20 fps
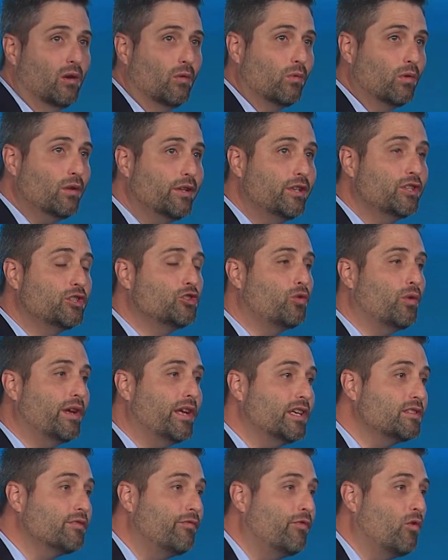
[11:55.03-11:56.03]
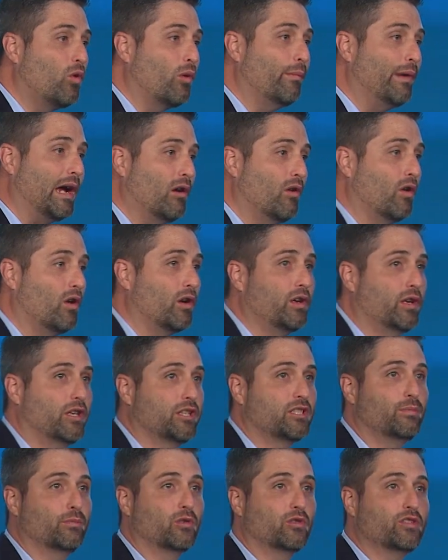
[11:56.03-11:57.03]
really to transform how our
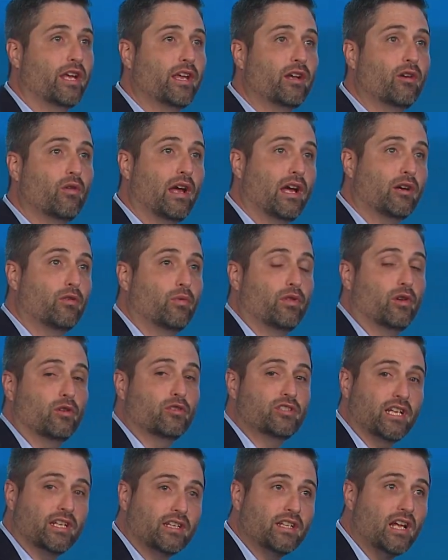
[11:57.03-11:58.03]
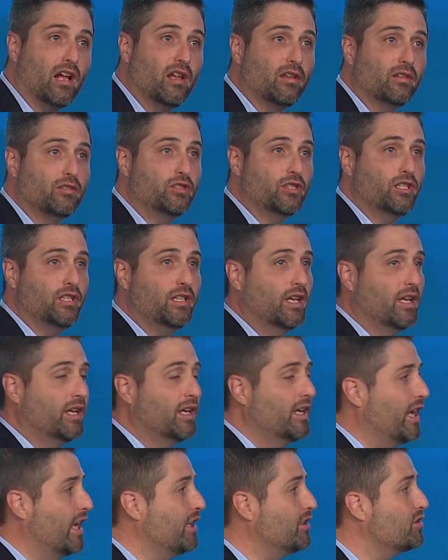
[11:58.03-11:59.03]
customers interact with our technology
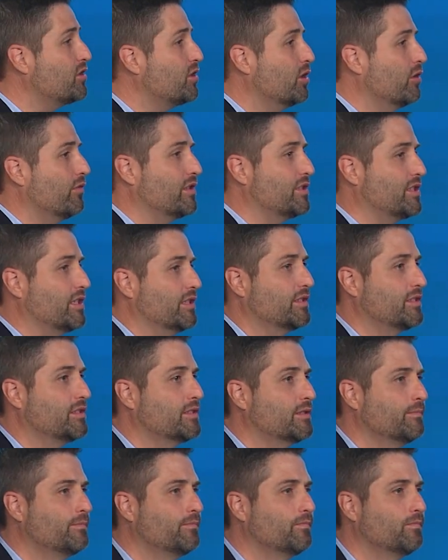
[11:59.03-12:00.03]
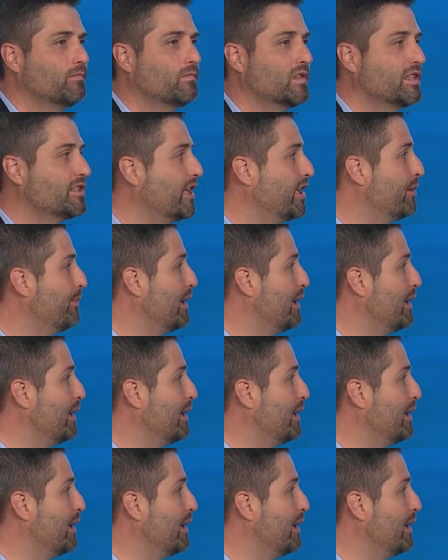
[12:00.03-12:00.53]
and services. Let's hand it